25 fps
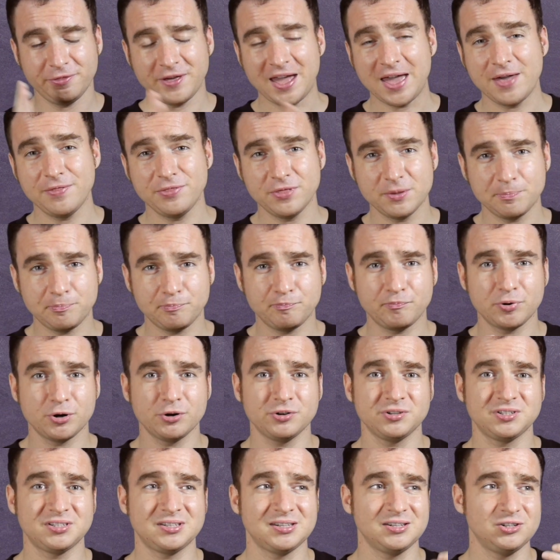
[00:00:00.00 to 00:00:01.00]
then the
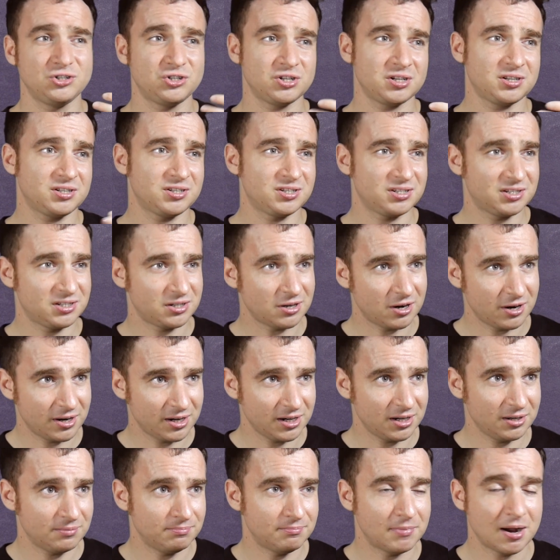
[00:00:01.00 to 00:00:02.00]
person just
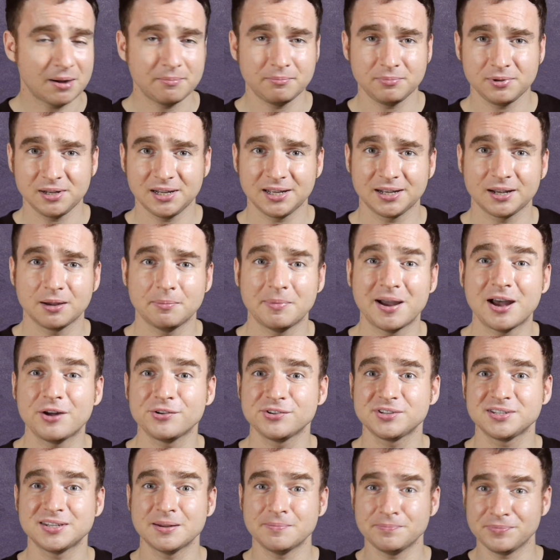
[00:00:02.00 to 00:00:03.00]
started mumbling
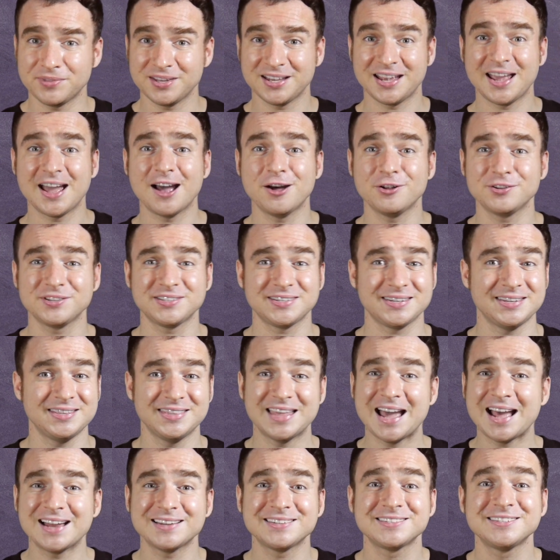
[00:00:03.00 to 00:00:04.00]
about something else,
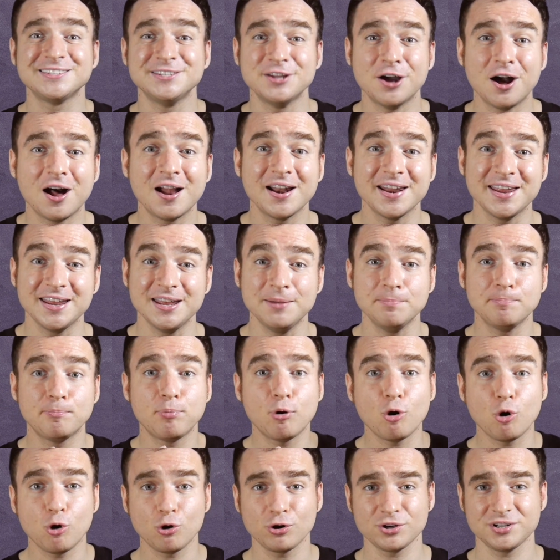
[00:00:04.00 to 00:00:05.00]
and that's not
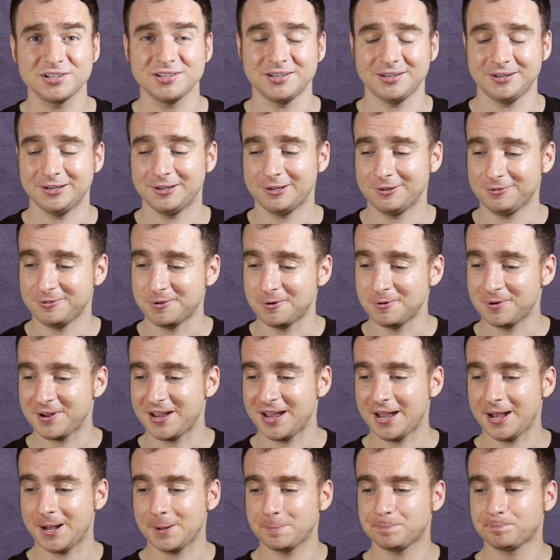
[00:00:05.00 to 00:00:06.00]
important,
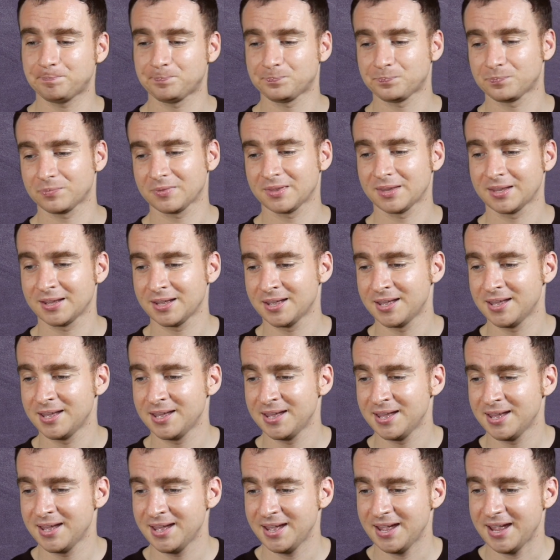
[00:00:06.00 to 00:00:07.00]
okay?
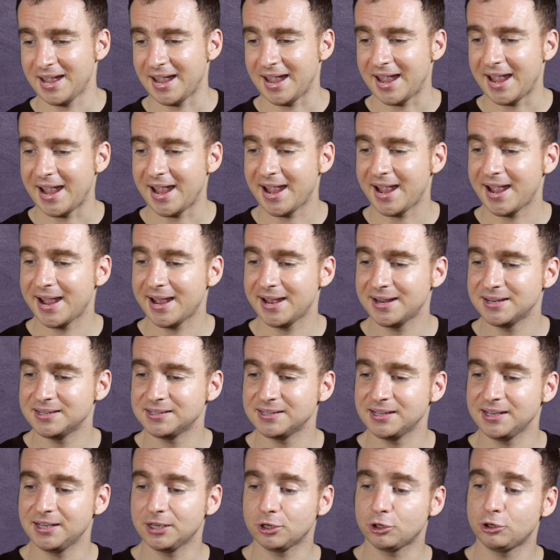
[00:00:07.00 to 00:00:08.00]

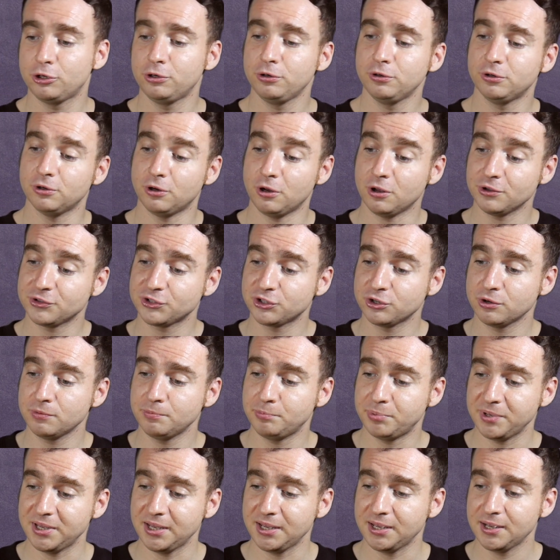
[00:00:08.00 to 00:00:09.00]
And it could
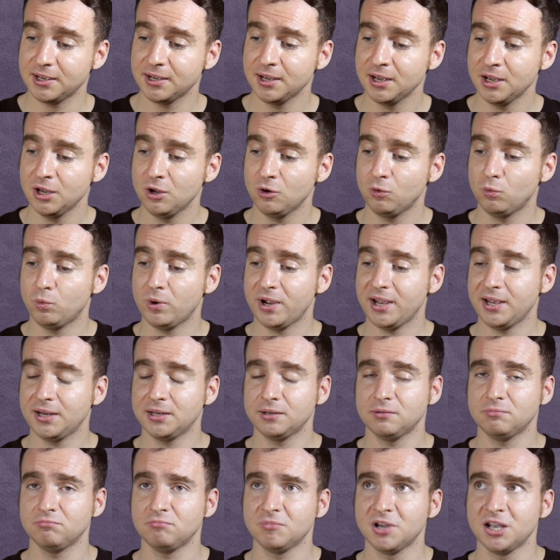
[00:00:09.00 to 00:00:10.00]
also be
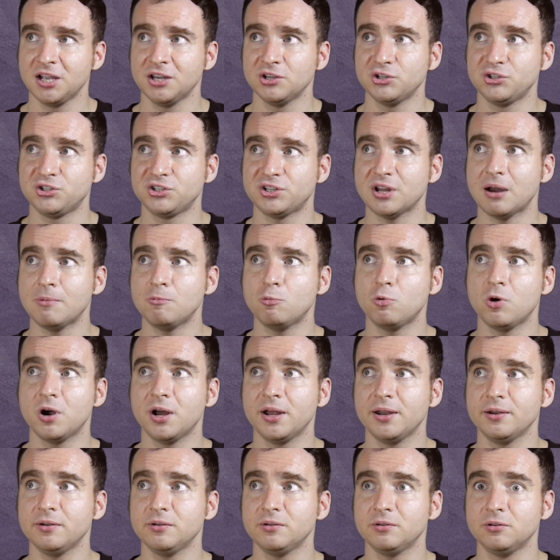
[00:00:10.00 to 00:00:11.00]
when
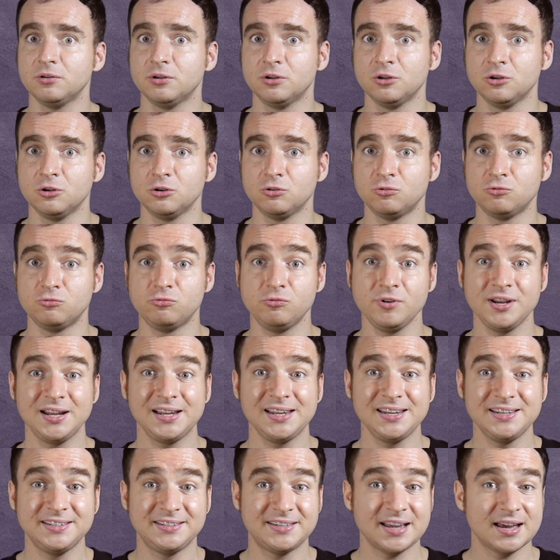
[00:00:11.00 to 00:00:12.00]
someone
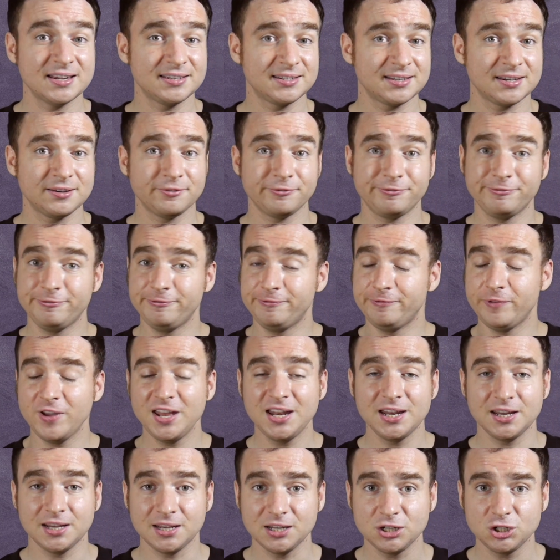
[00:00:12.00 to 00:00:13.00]
really doesn't
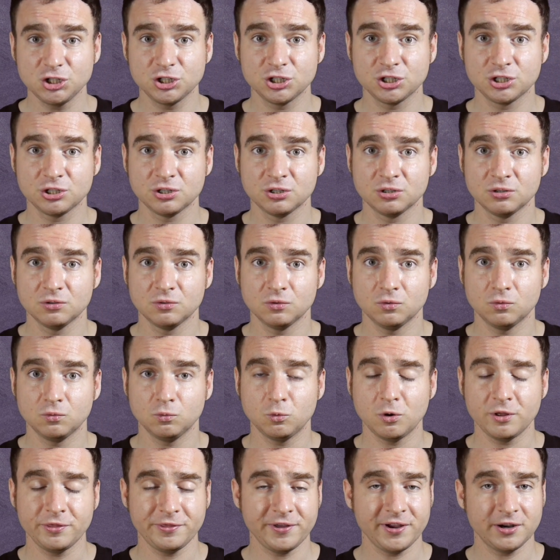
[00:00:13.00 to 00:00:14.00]
finish
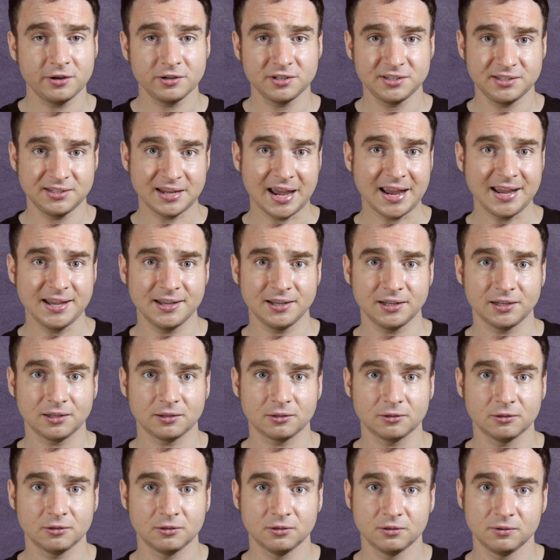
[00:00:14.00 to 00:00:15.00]
what they're
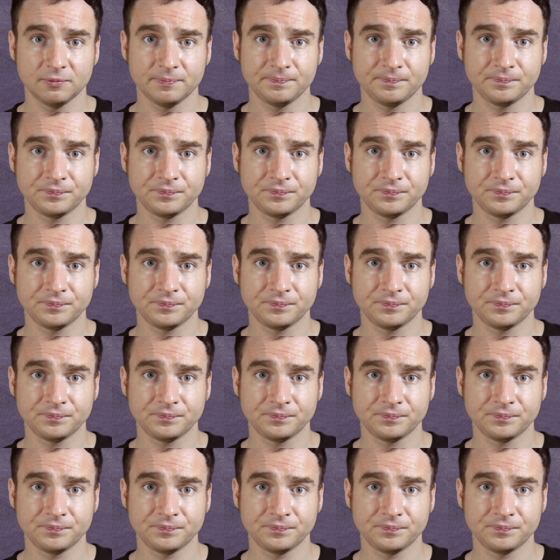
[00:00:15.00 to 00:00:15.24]
saying.